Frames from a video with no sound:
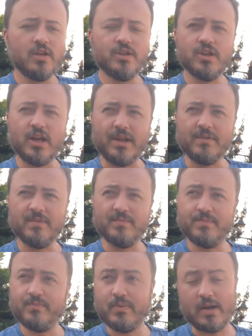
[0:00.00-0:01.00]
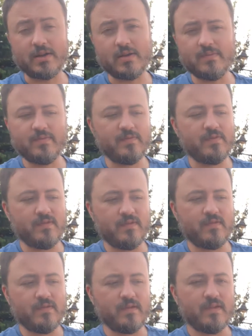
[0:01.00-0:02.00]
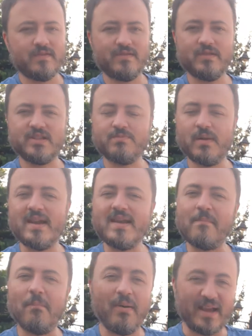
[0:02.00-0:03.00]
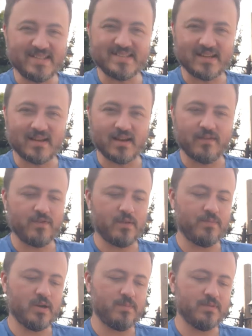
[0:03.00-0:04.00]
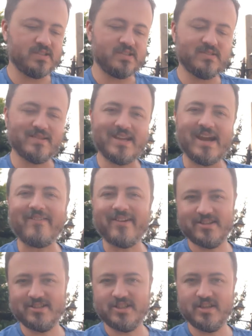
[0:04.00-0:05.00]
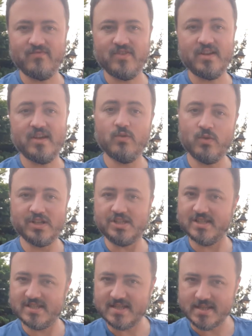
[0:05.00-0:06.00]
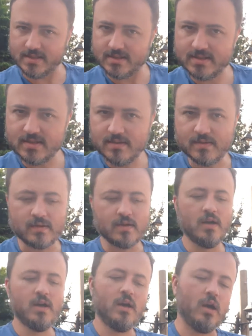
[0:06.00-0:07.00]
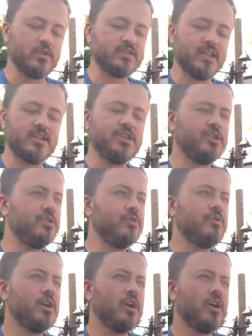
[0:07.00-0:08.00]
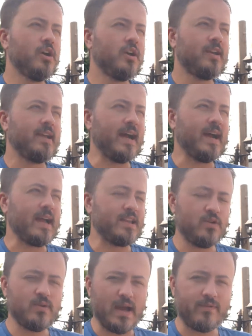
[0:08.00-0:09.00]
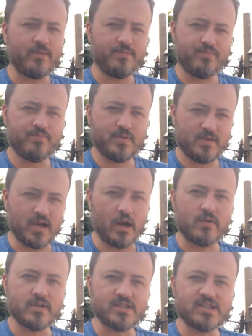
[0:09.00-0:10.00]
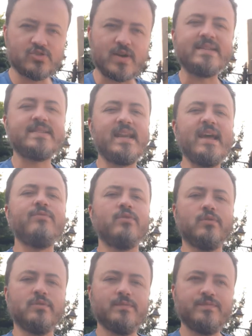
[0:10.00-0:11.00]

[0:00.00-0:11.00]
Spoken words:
but to explain it basically for the purposes of the character sheet video, which this is, I'll say that you have a current stress level,